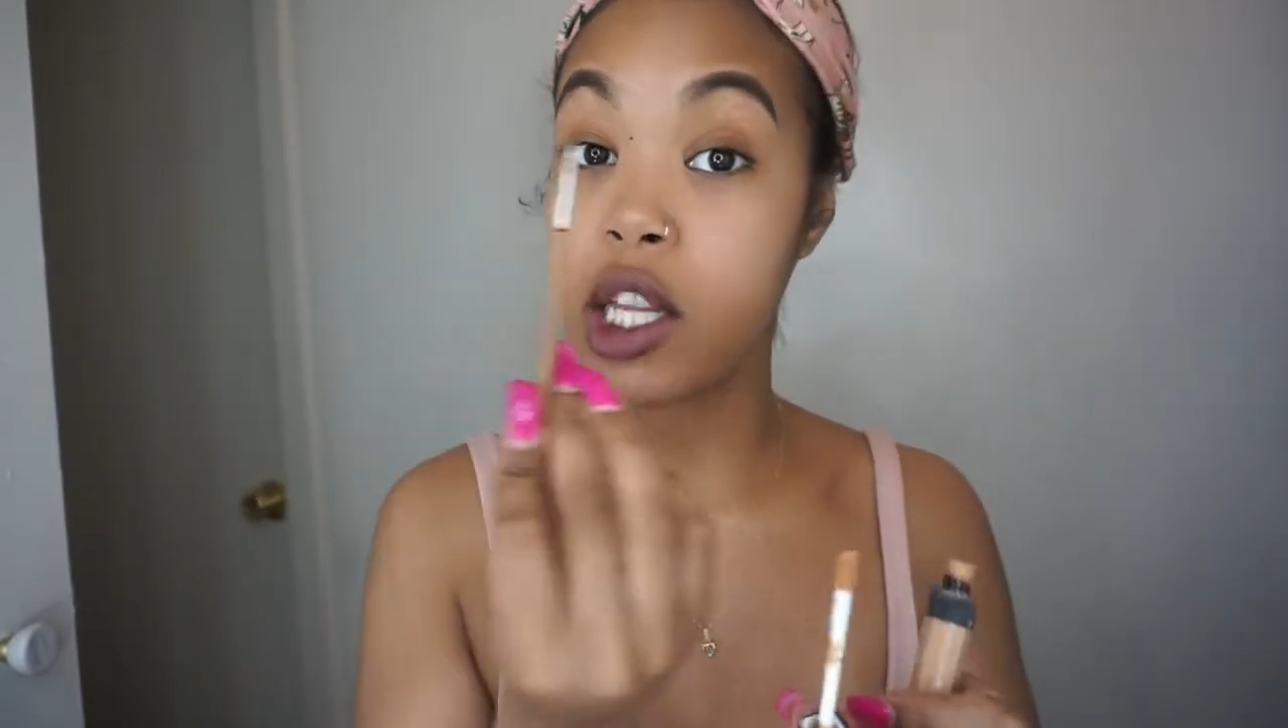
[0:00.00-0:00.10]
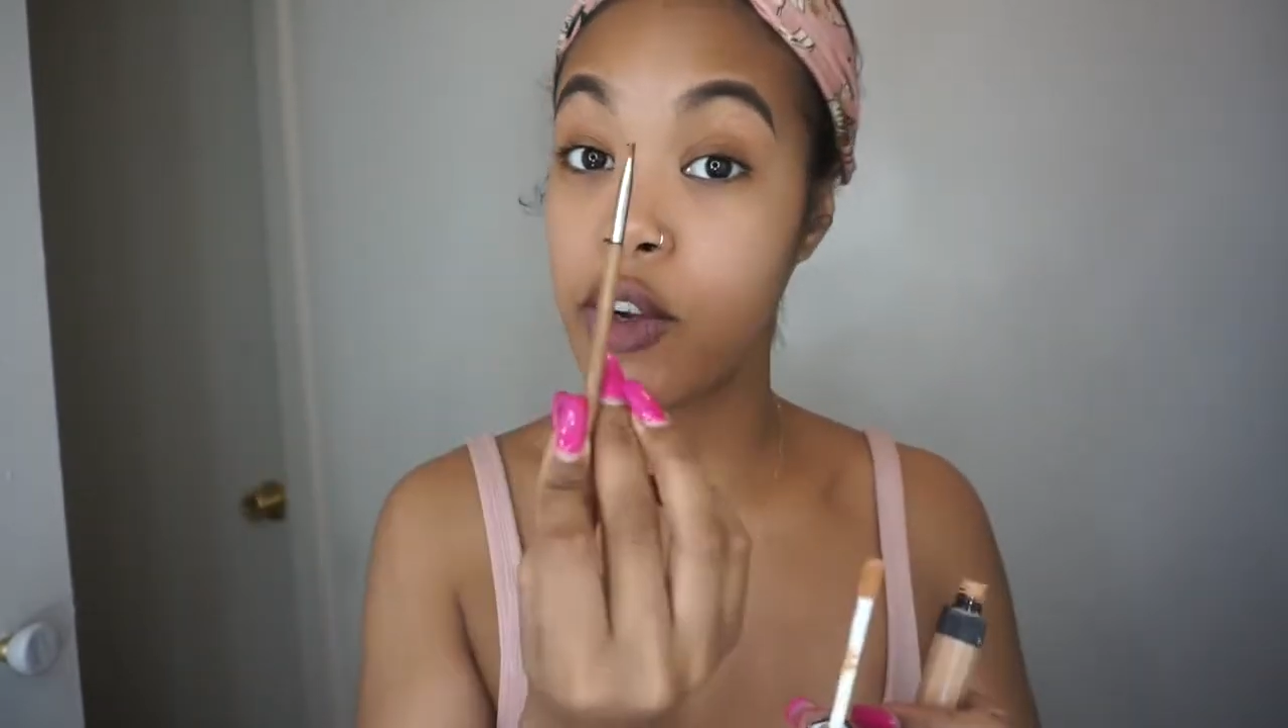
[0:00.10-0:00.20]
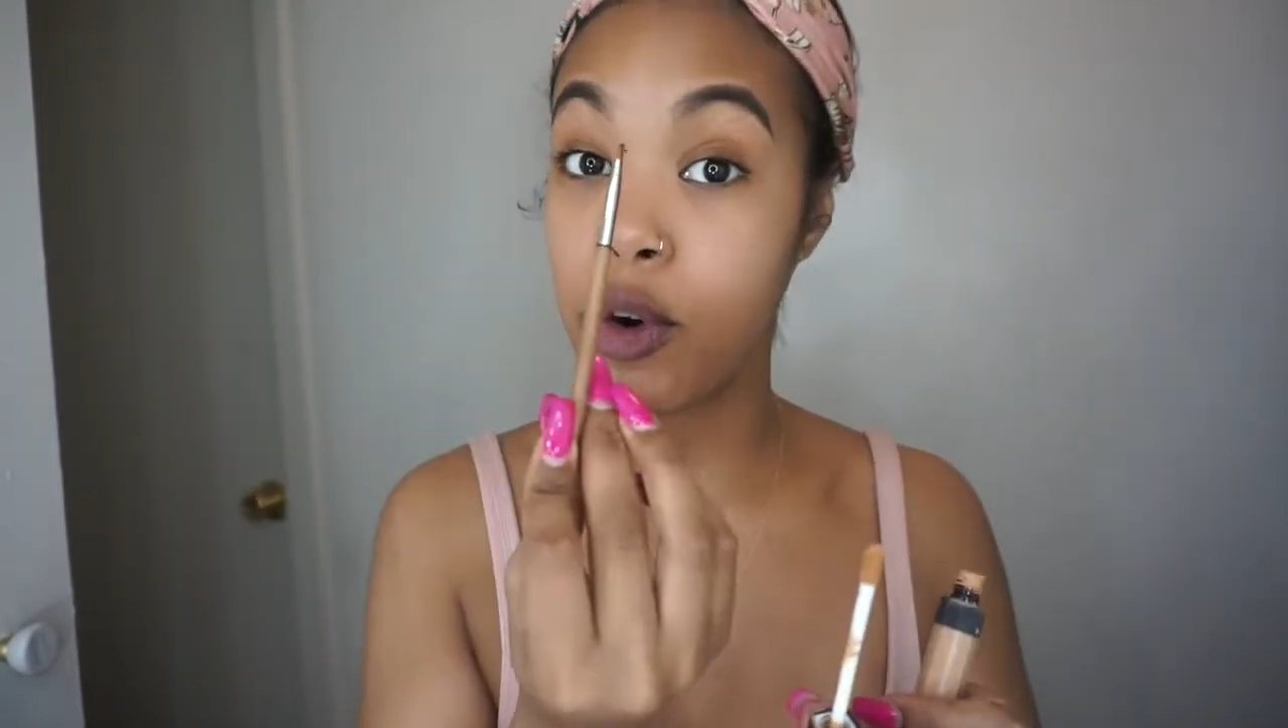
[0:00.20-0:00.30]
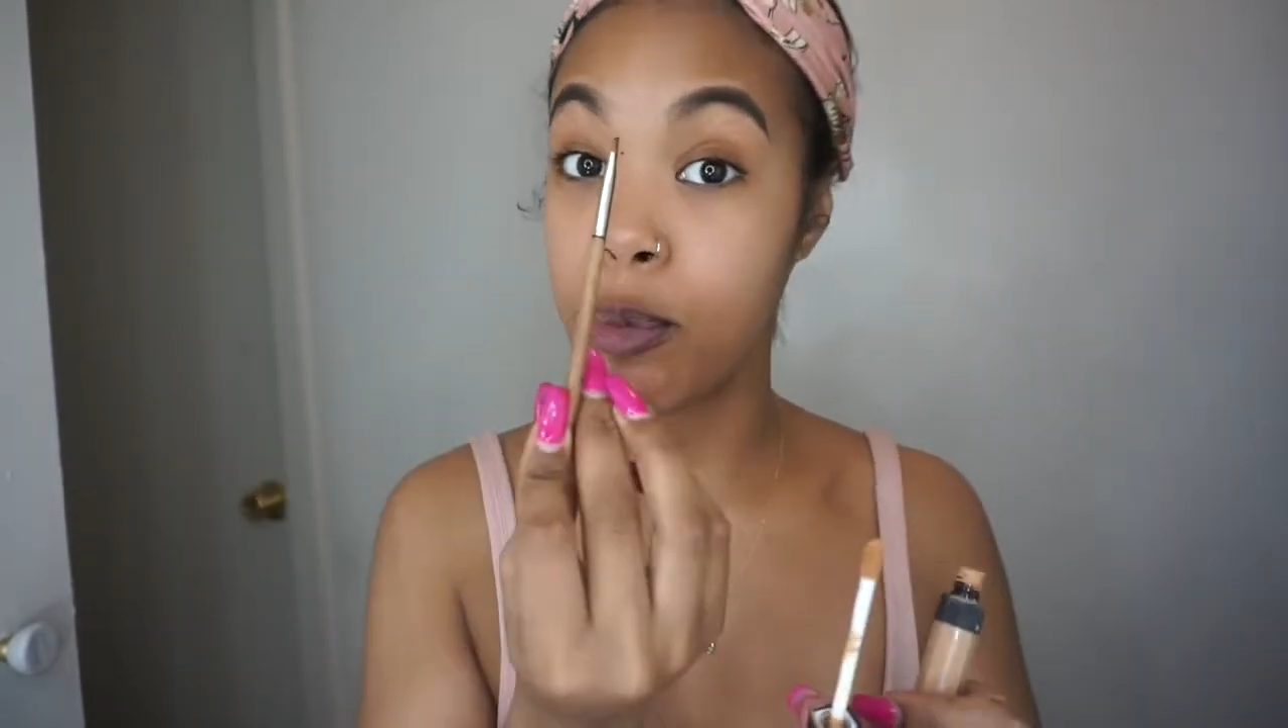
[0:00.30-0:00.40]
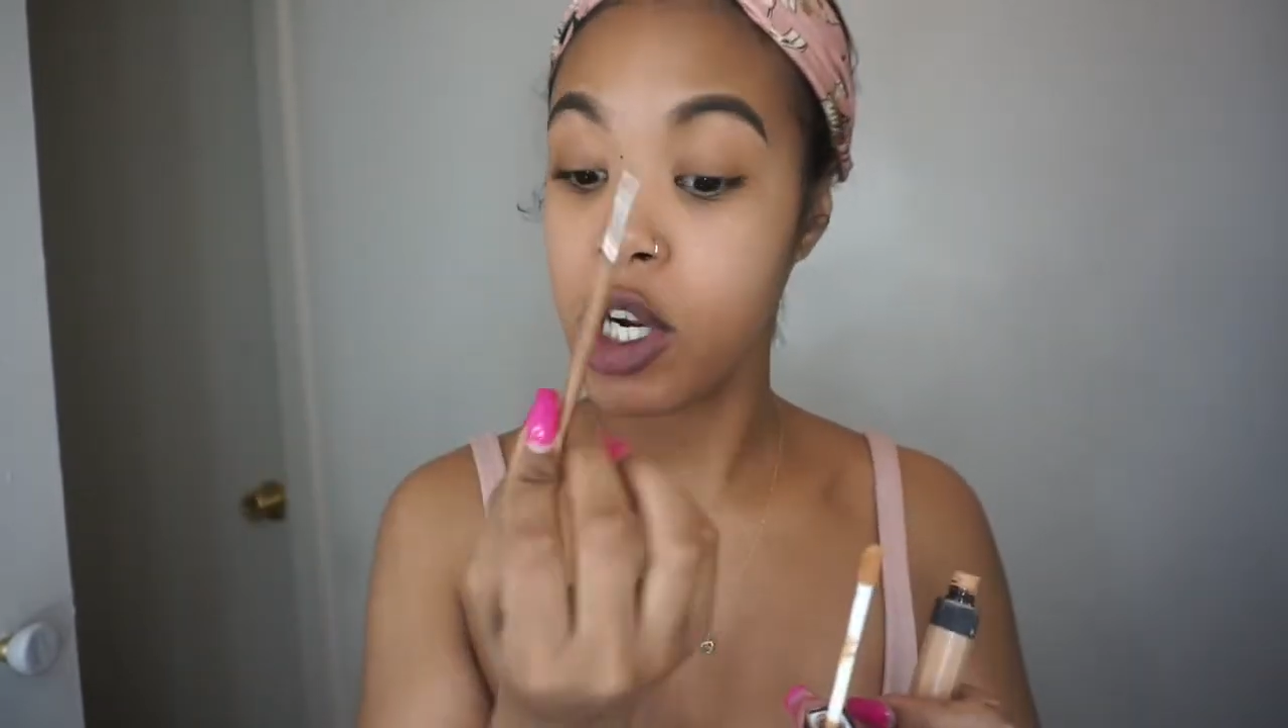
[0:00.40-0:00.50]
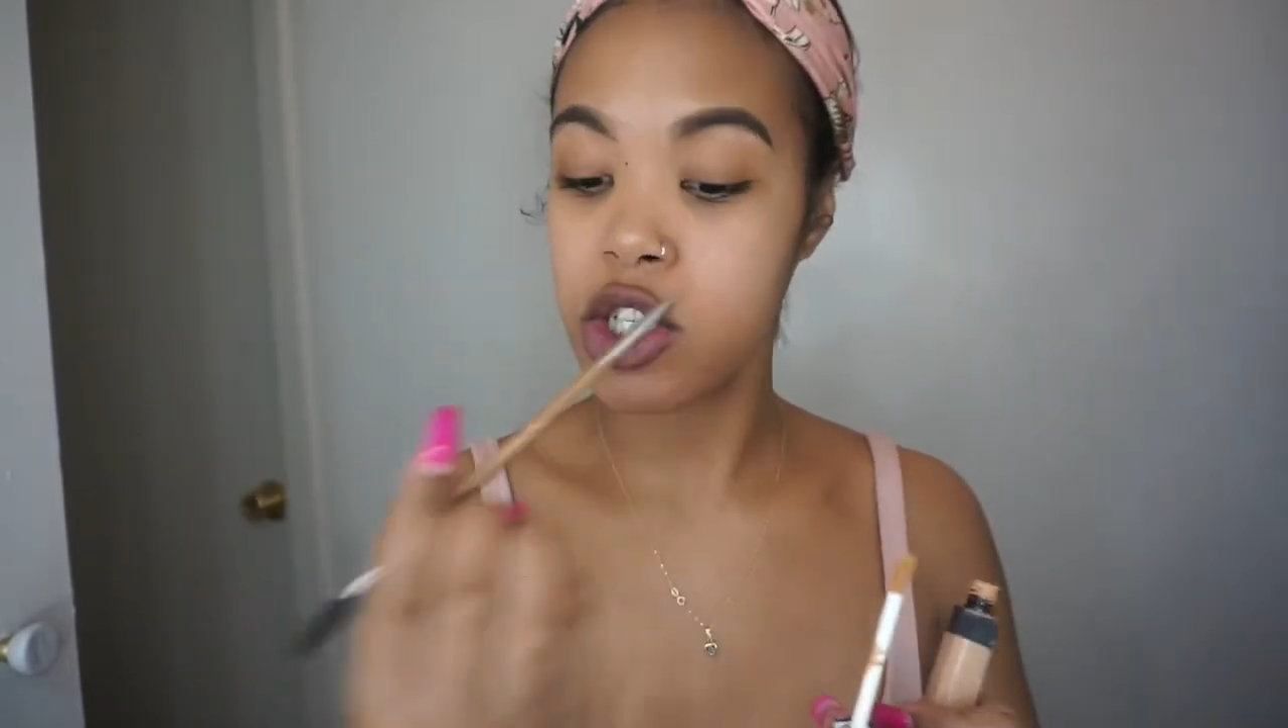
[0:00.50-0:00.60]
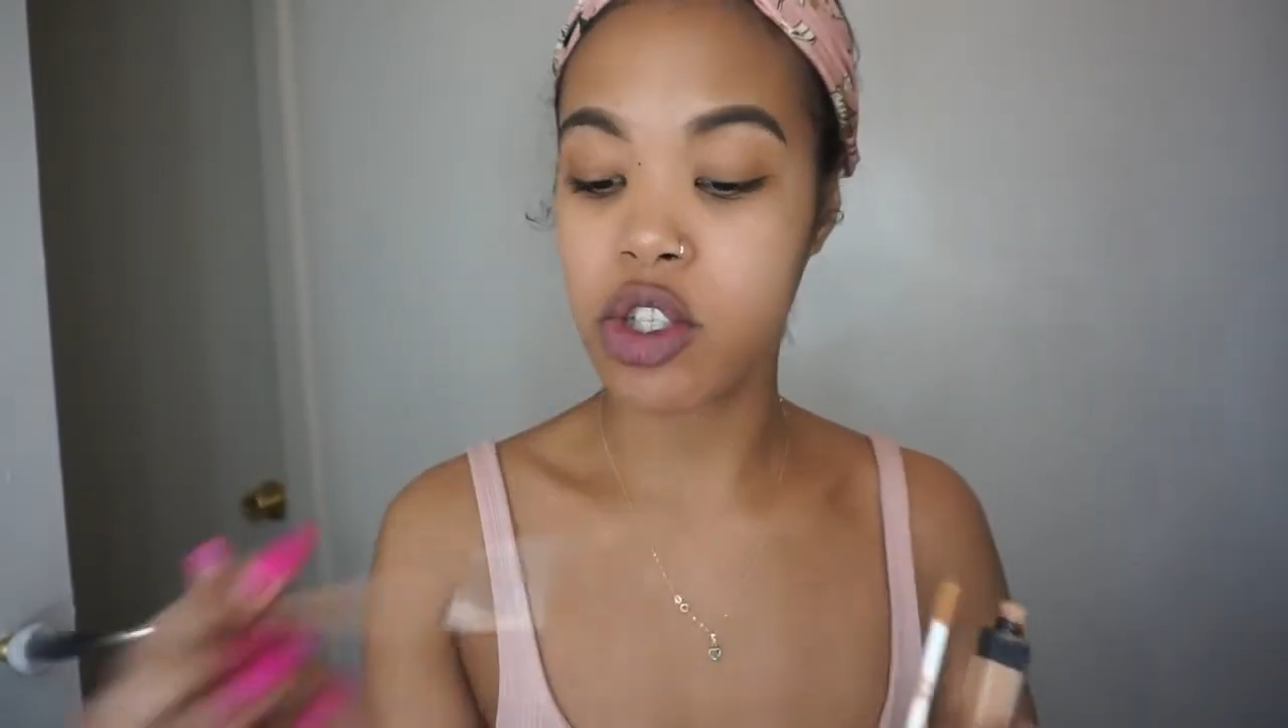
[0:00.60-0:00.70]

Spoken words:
a different brush.